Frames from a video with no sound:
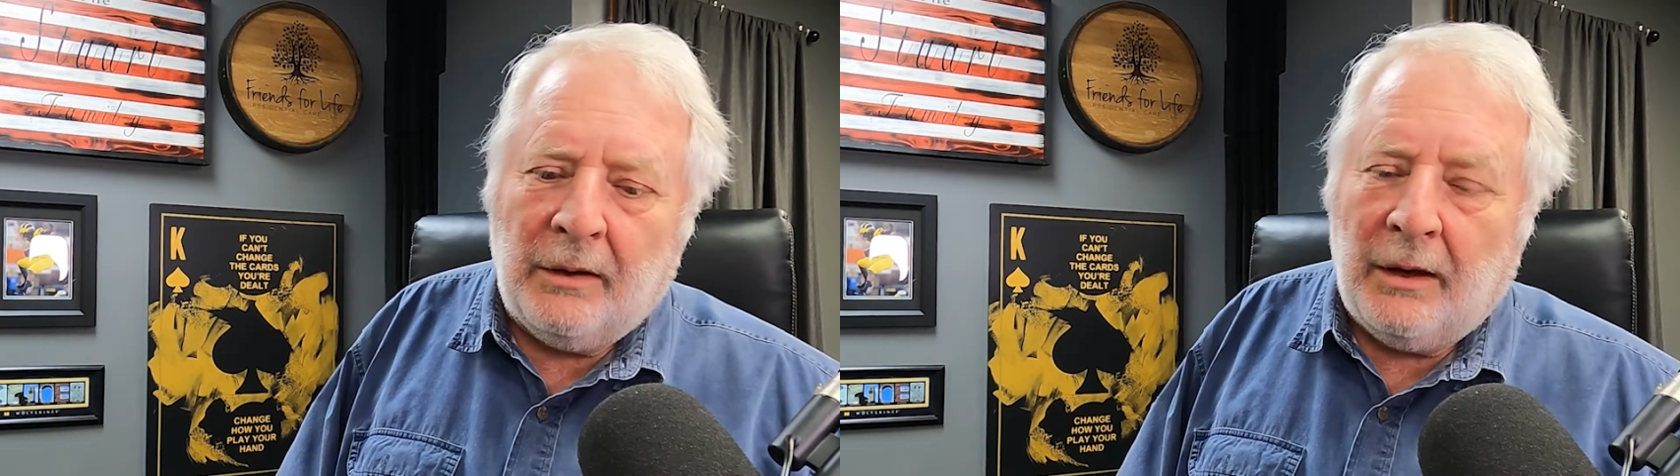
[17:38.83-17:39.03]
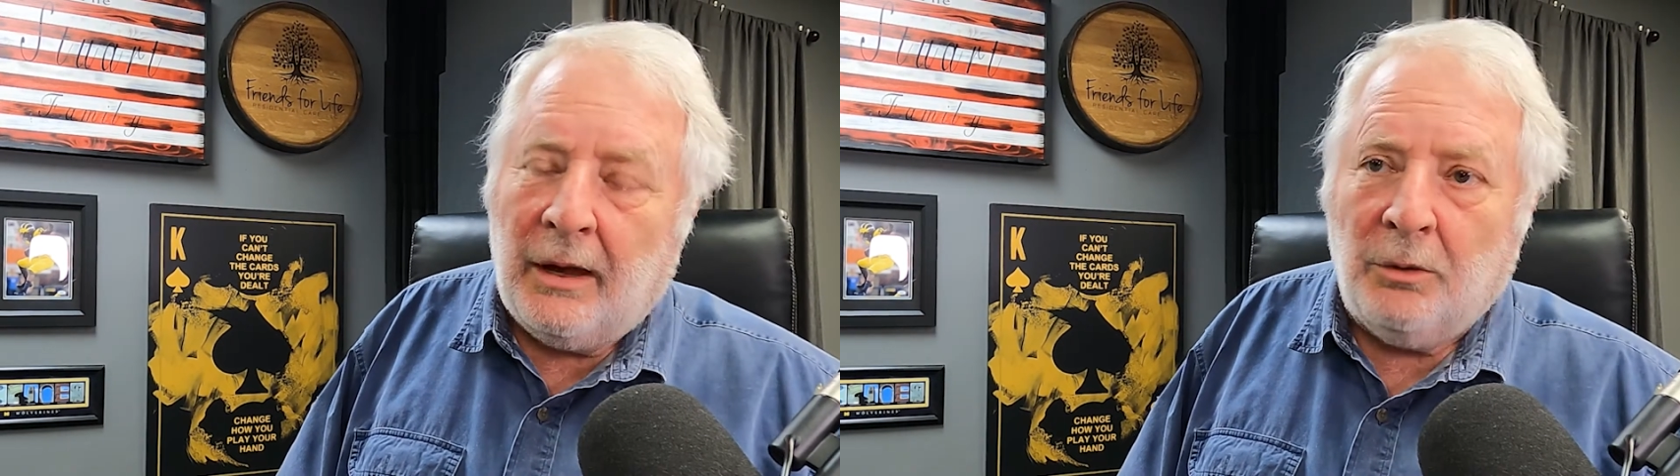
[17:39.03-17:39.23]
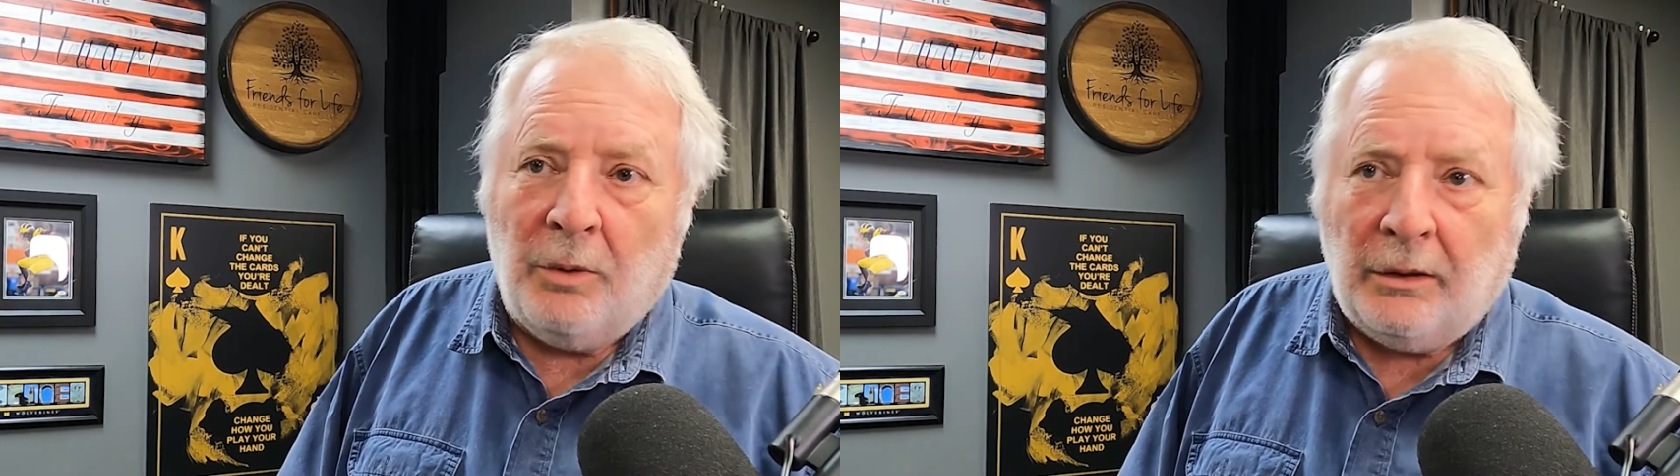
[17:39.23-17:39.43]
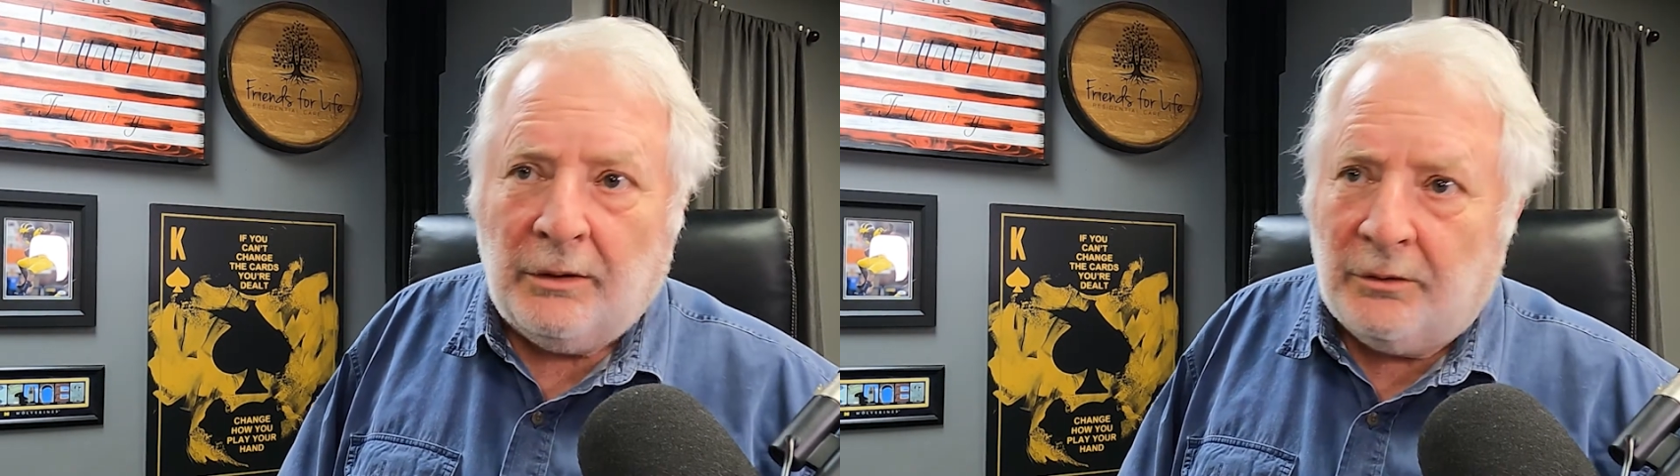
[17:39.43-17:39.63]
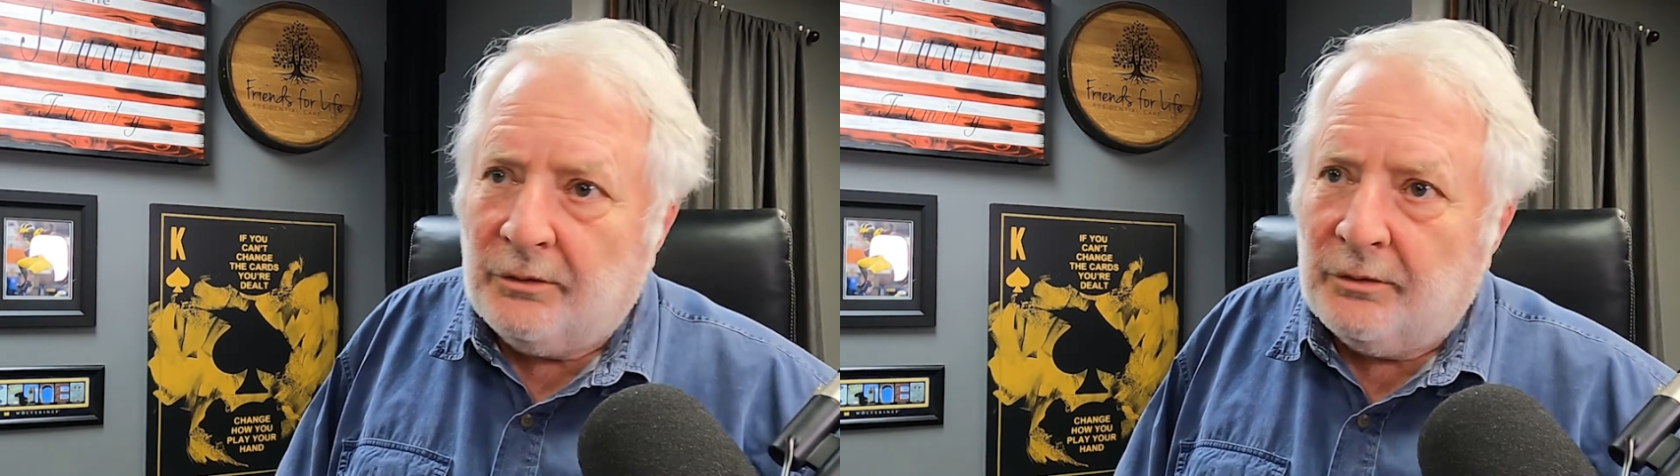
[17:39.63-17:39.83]
and the
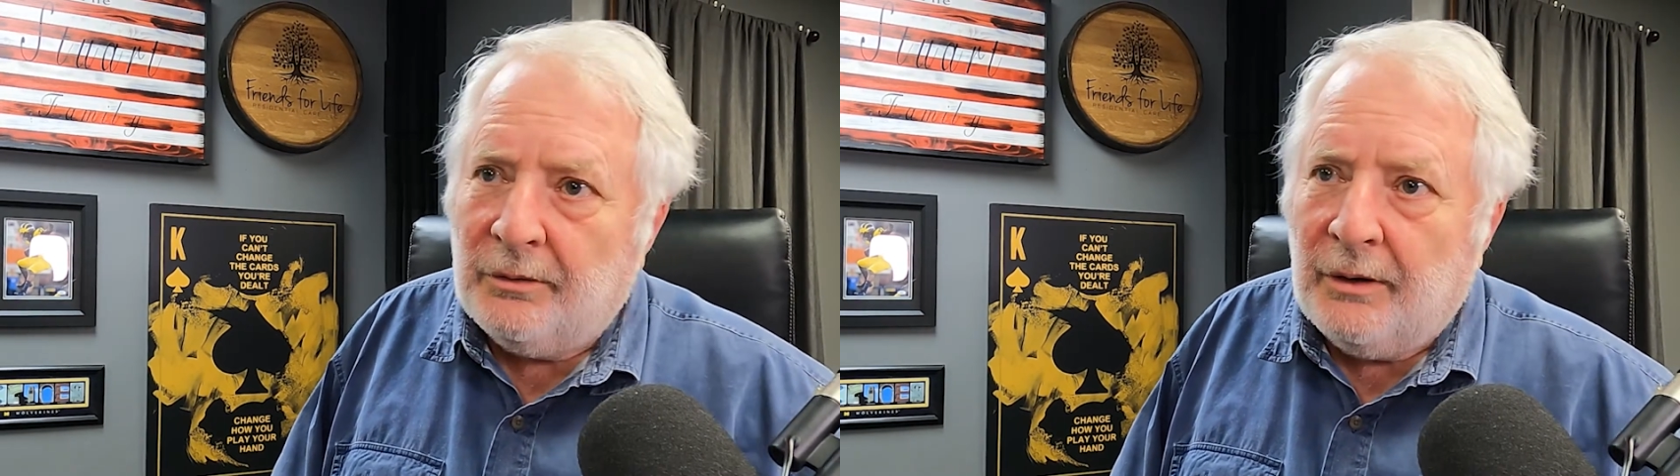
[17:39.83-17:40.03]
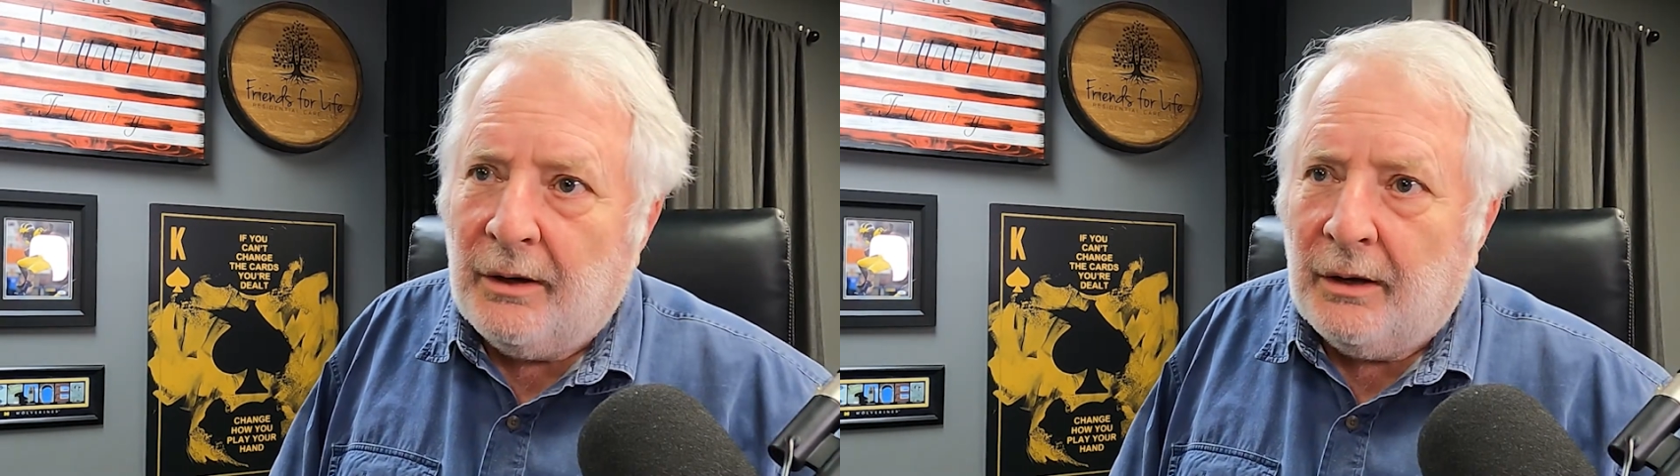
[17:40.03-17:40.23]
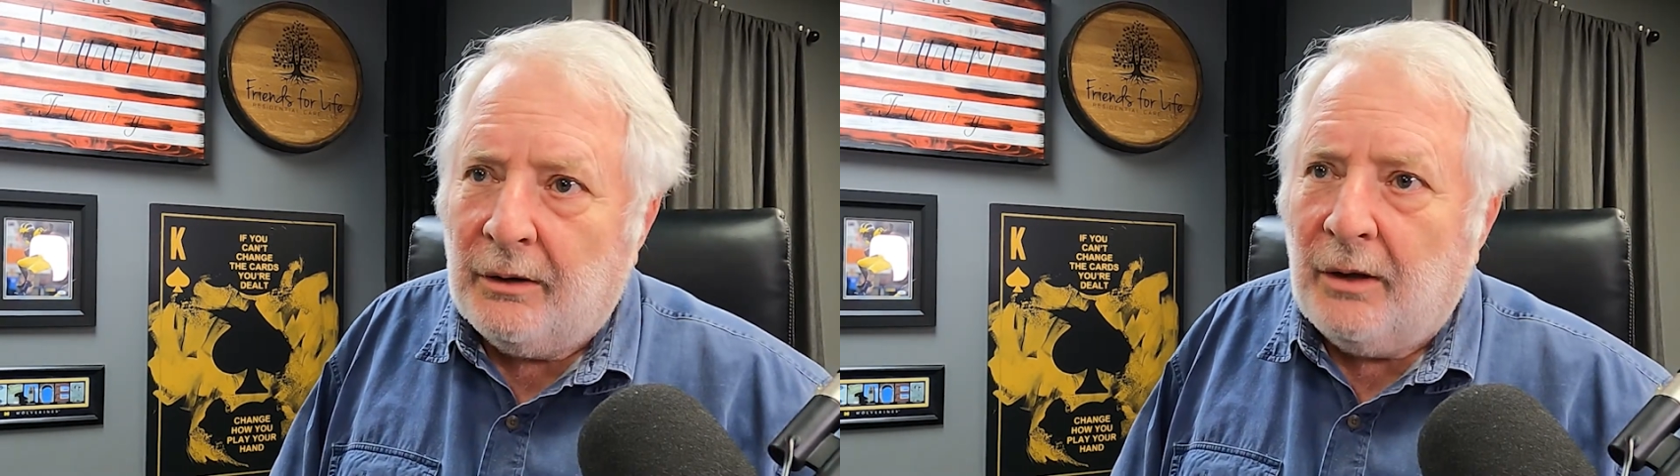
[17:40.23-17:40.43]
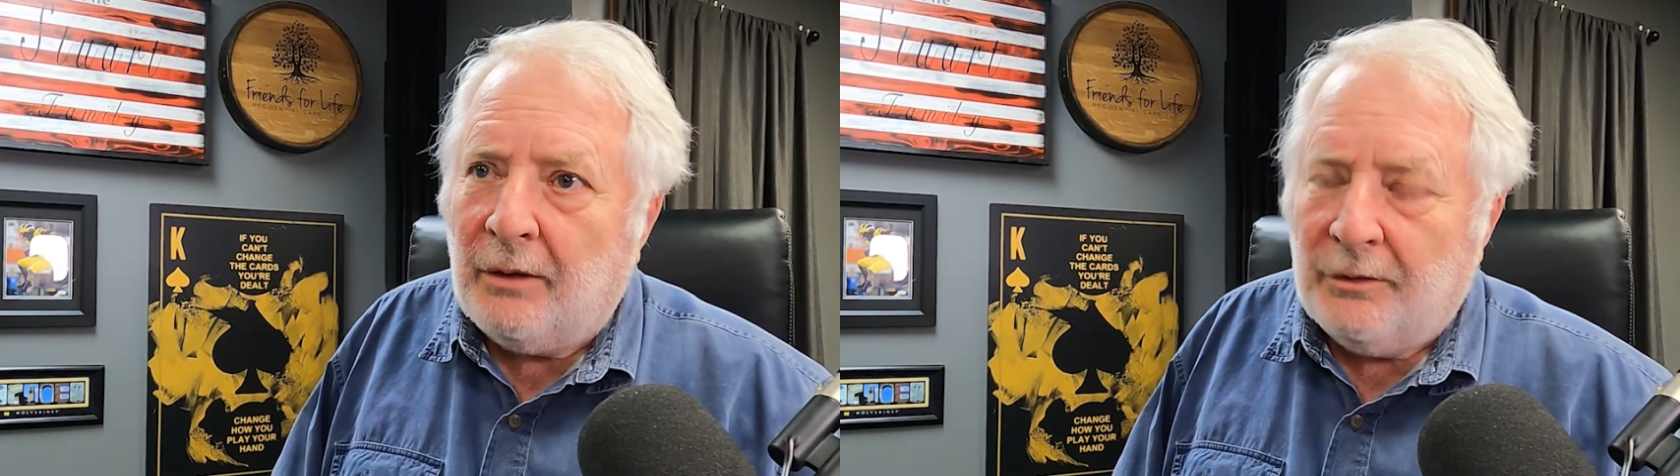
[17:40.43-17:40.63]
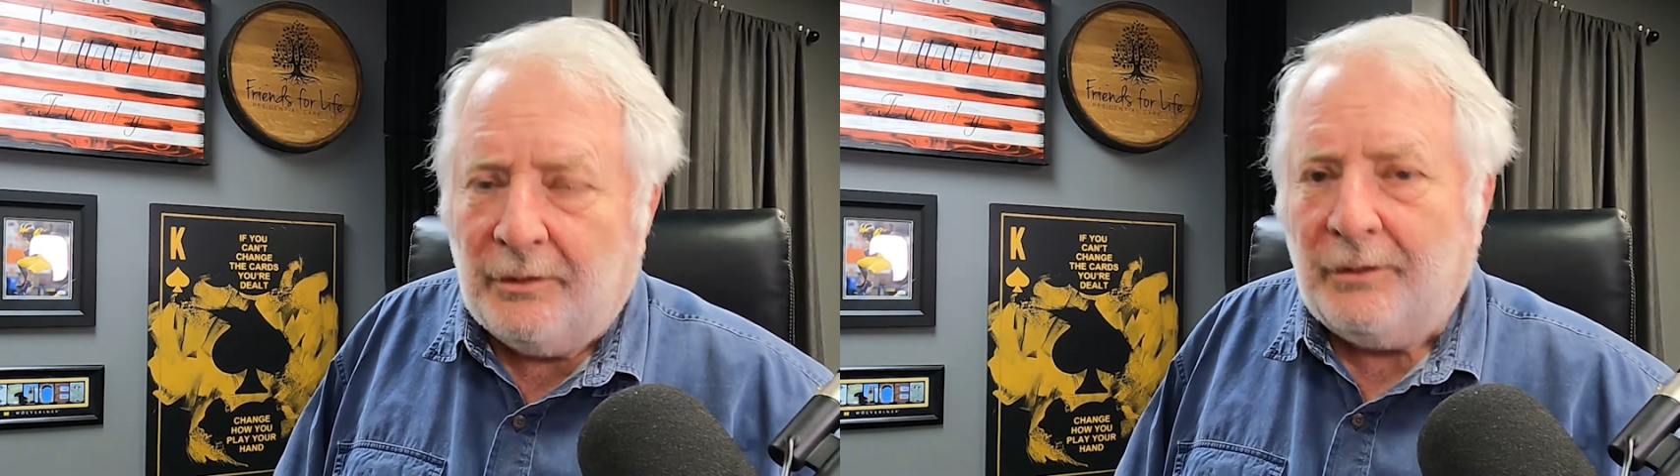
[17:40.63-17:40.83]
wetlands,
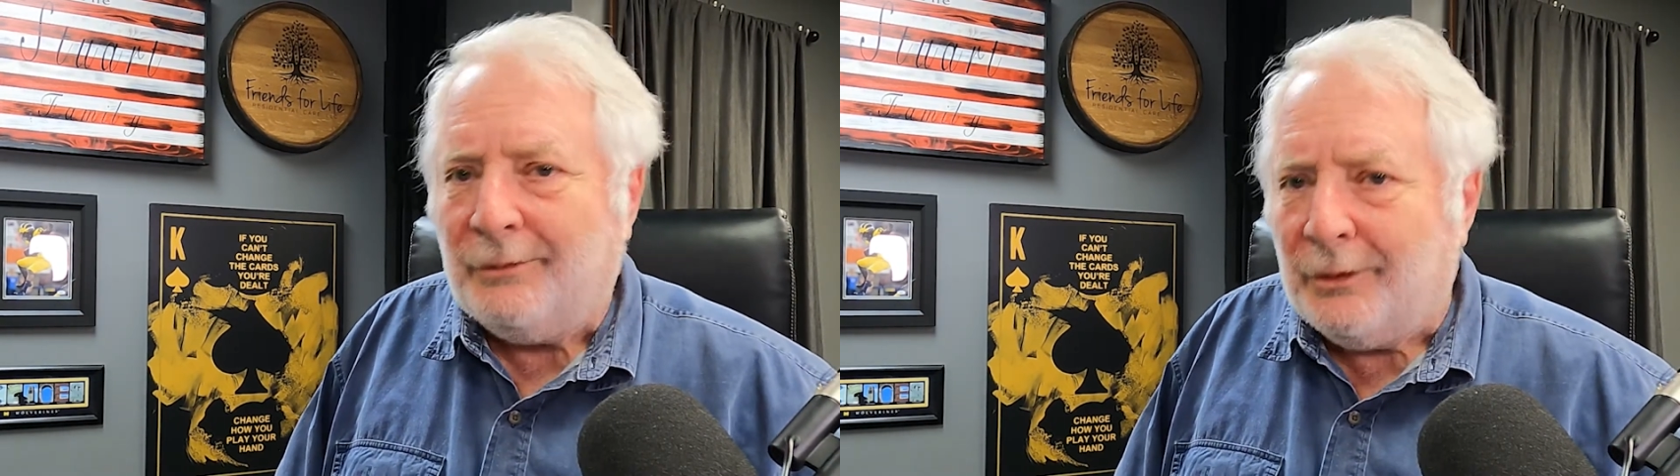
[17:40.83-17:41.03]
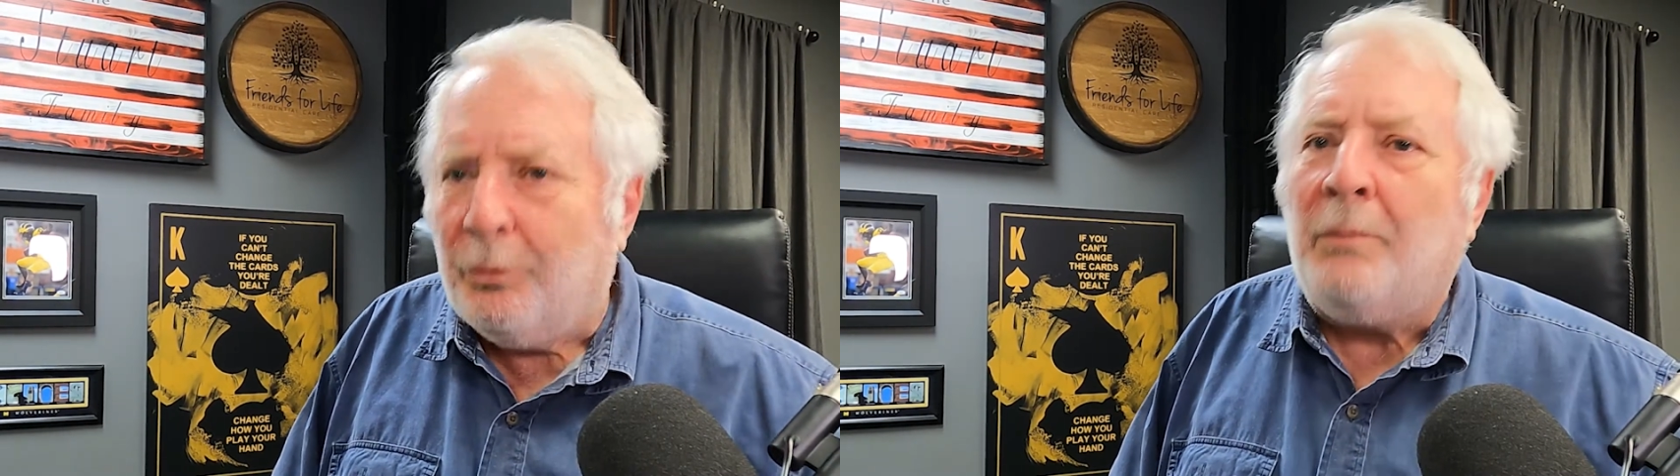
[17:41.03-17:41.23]
the